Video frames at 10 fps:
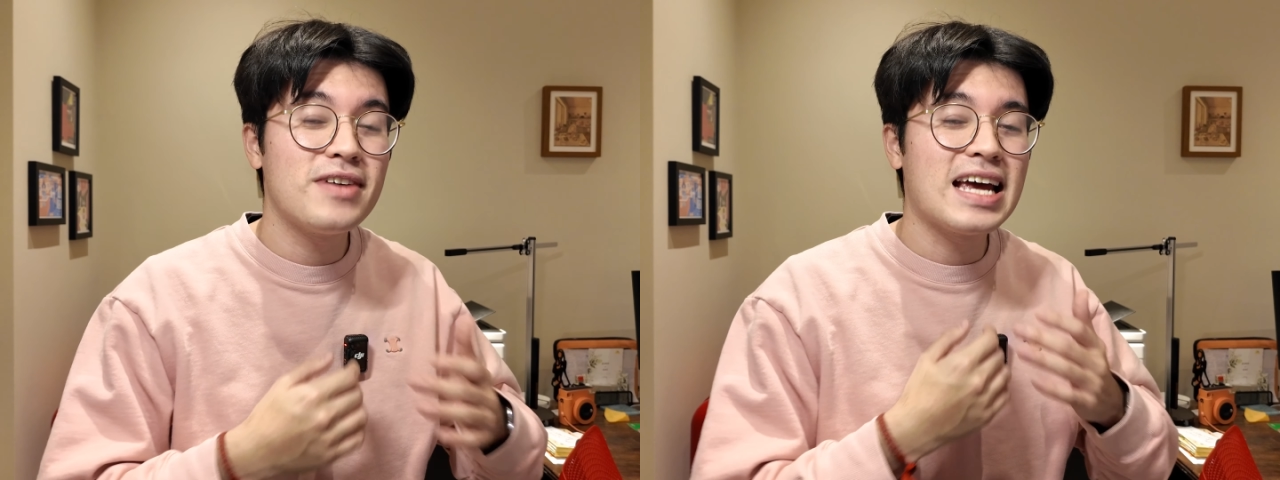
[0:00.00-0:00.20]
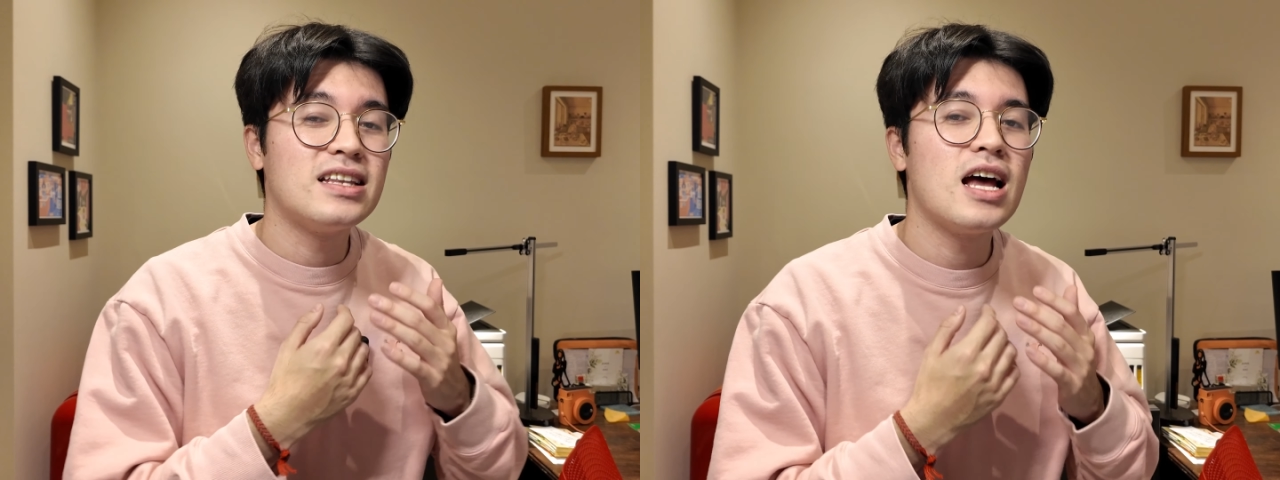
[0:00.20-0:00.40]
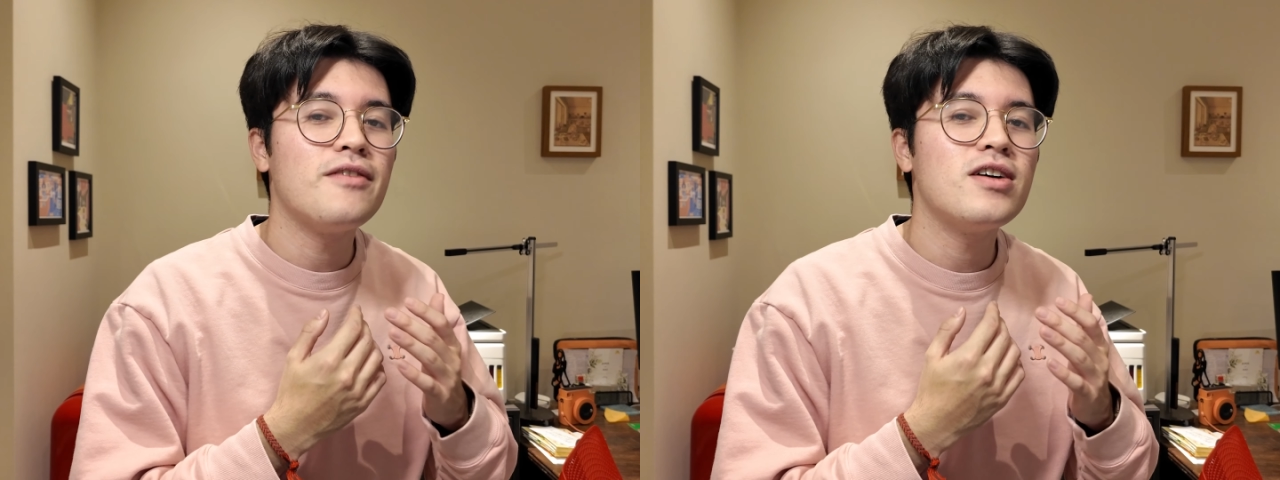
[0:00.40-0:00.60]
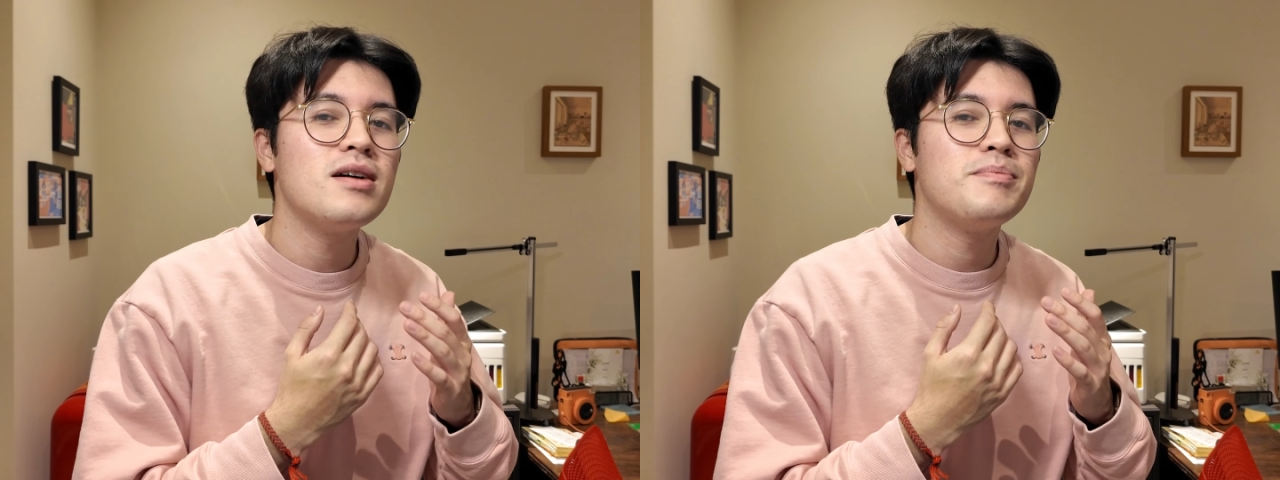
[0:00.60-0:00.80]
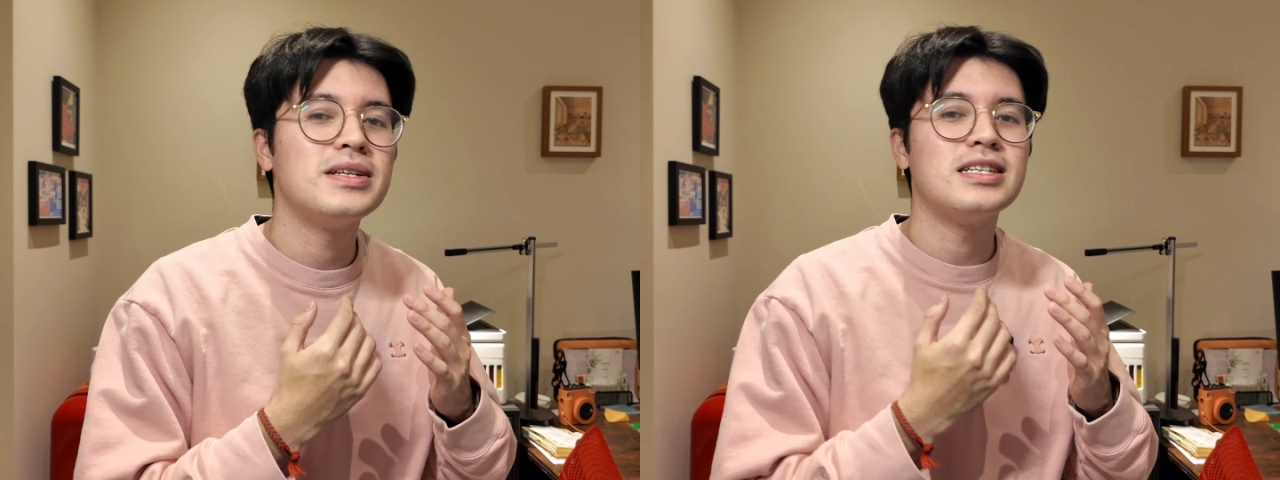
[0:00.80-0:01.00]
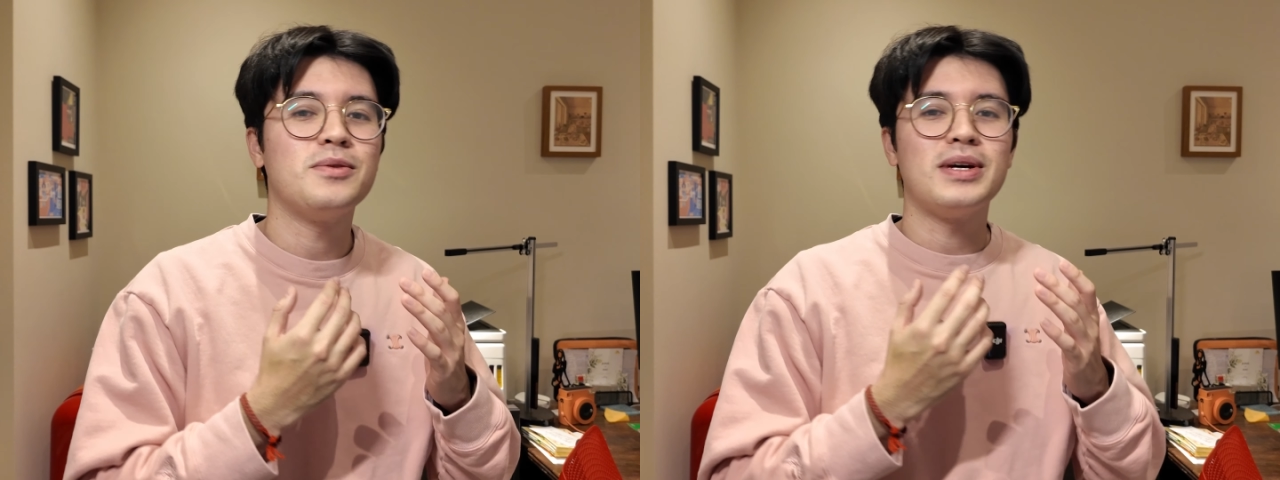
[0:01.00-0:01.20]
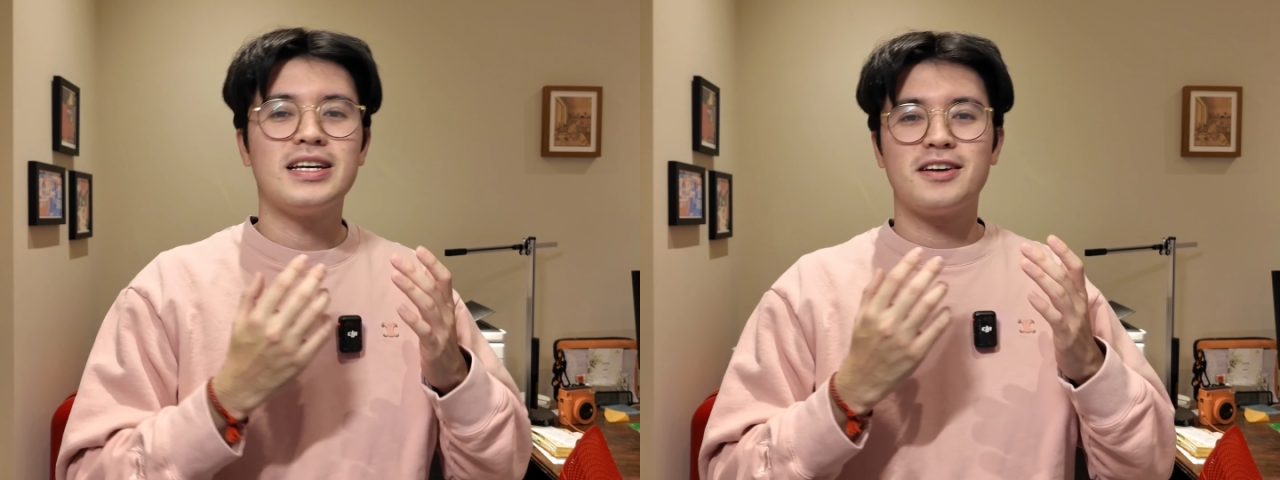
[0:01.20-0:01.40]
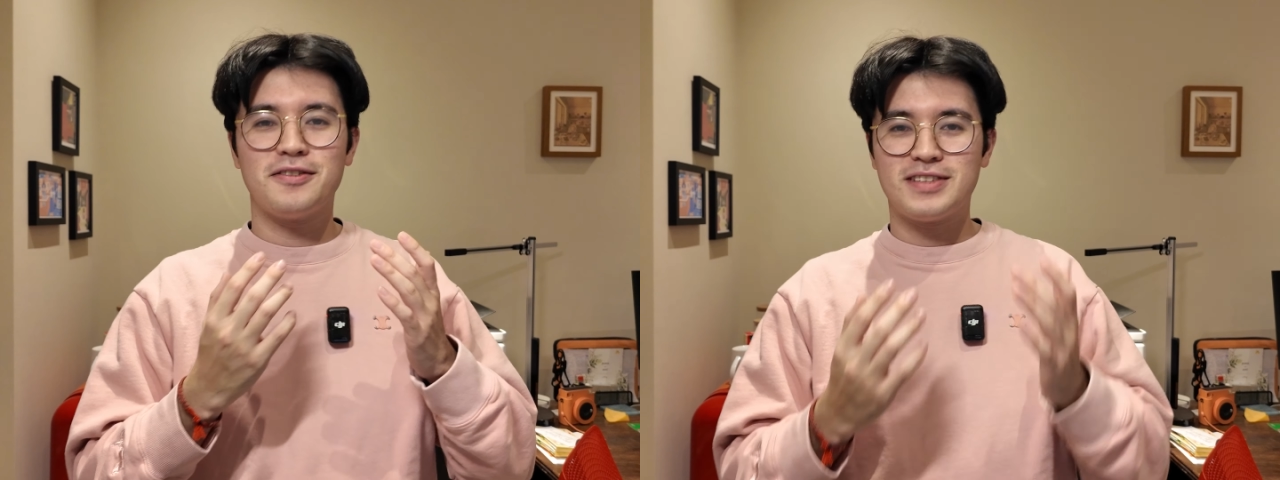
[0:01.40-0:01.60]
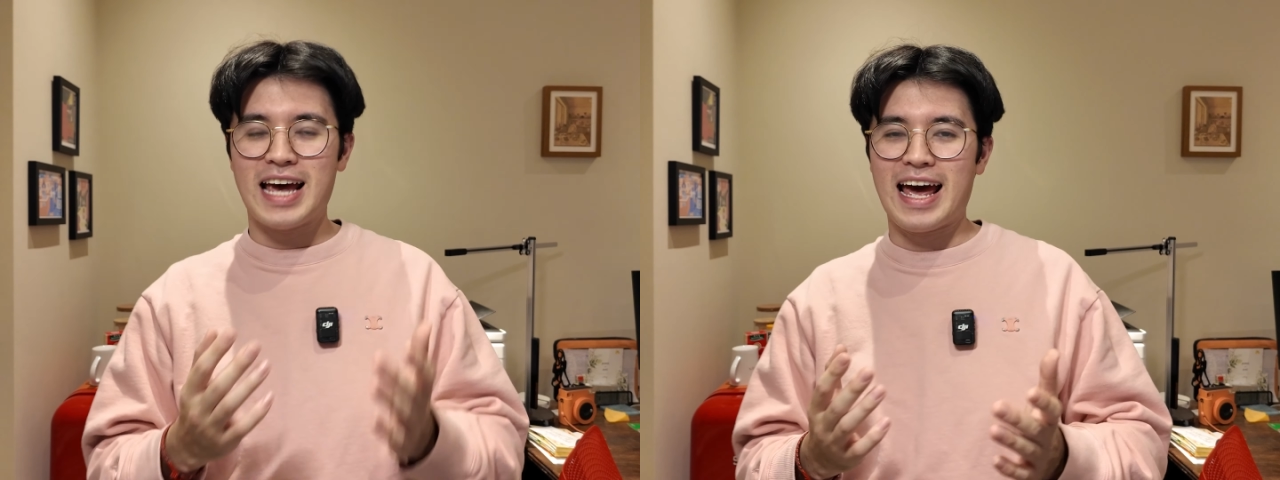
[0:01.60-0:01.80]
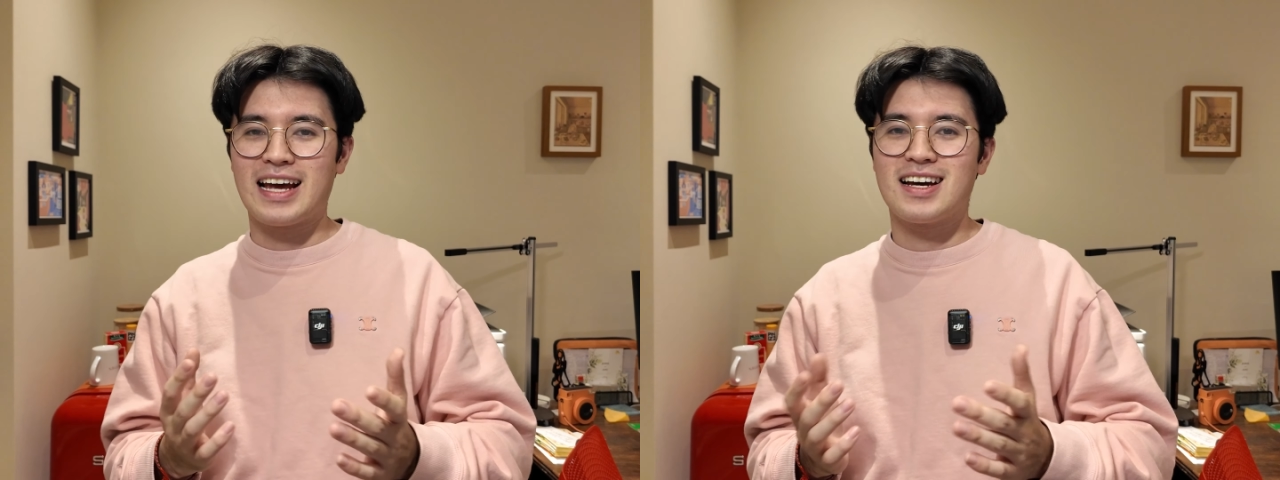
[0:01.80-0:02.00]
another busy week of
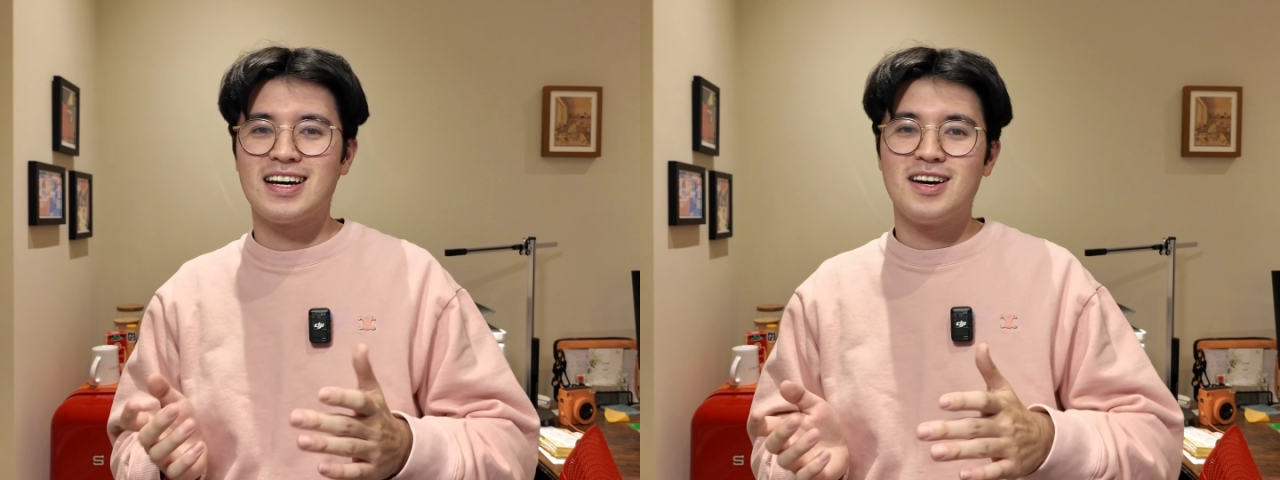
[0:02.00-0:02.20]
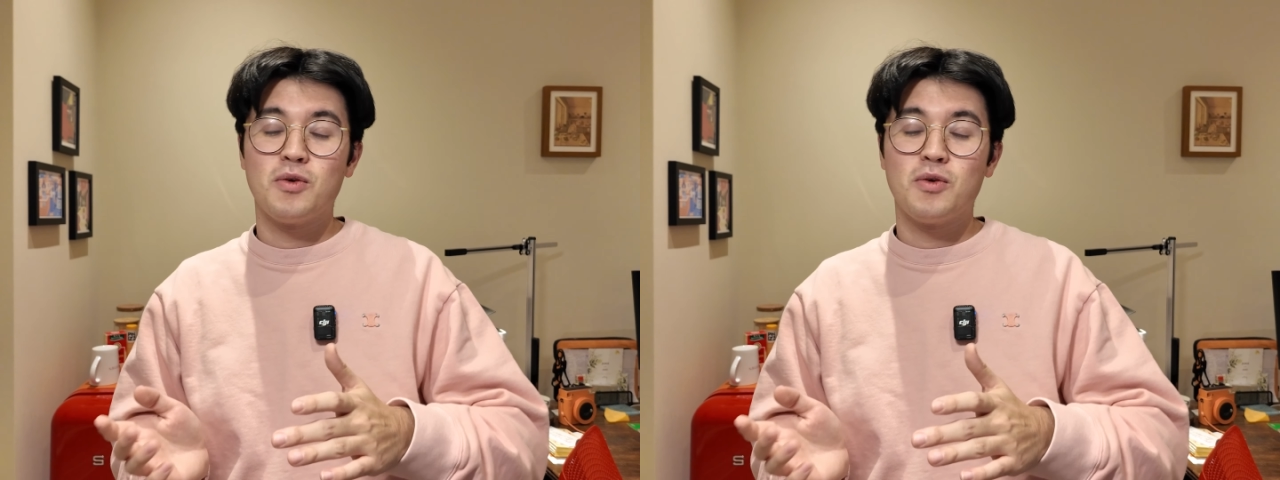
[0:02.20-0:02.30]
tech,